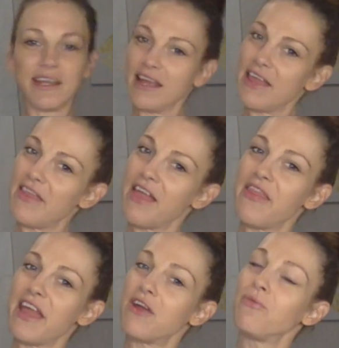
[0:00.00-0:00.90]
and then
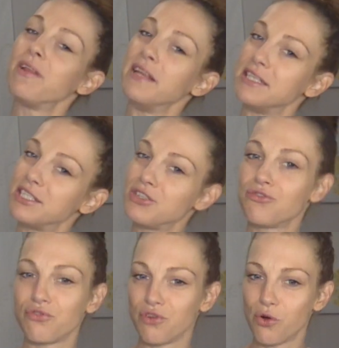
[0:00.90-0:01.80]
they are released
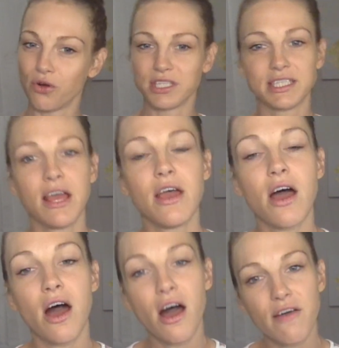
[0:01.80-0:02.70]
through the course
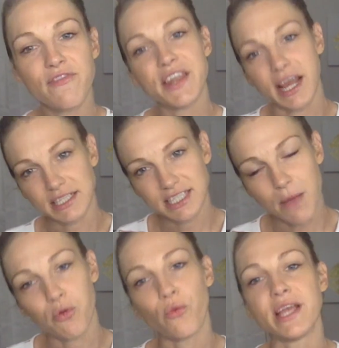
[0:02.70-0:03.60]
of the next
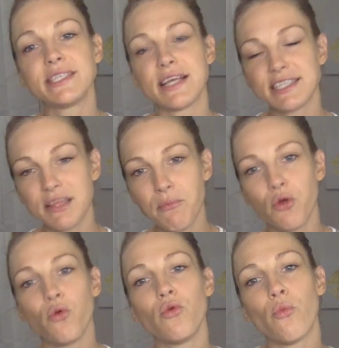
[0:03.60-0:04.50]
couple weeks as the
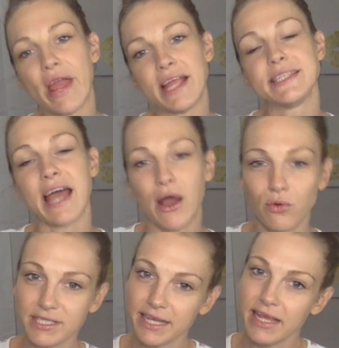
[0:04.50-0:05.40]
moon wanes
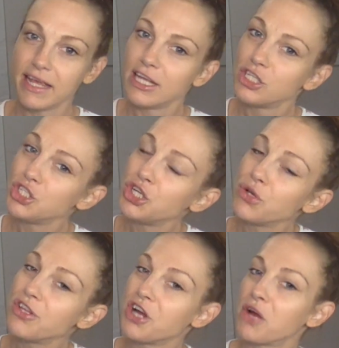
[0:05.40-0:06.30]
out to
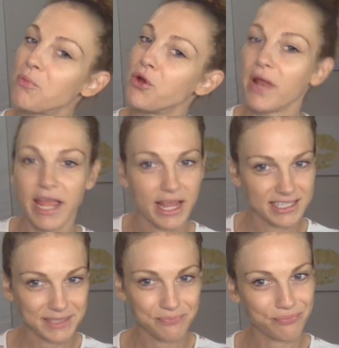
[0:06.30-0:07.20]
the dark moon and
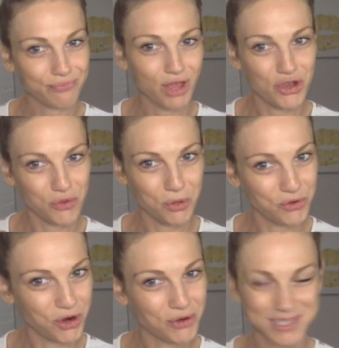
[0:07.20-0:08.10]
a new moon
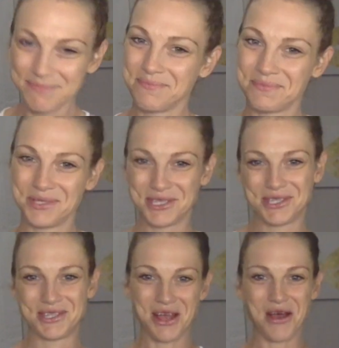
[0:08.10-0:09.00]
grows.
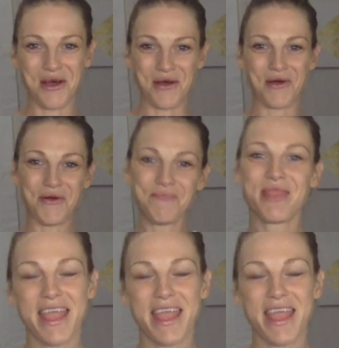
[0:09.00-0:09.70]
So,